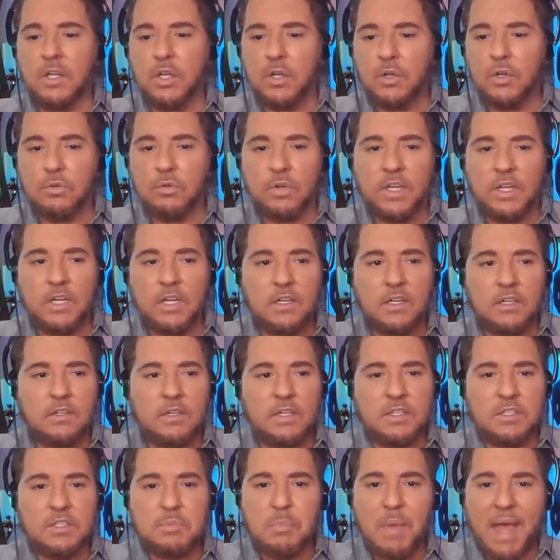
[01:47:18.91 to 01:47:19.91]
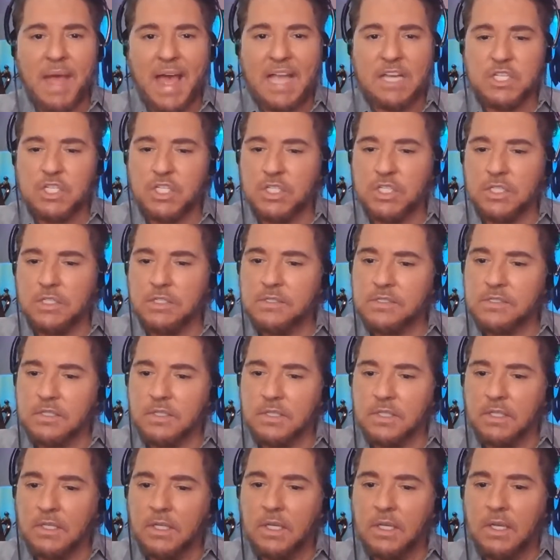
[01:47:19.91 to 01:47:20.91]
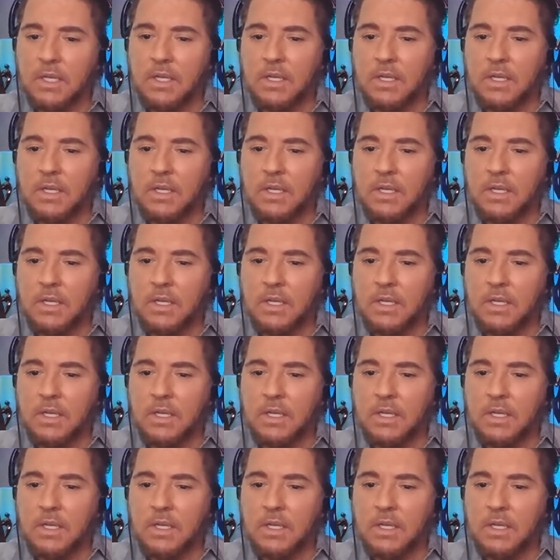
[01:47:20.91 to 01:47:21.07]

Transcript: career and his passions and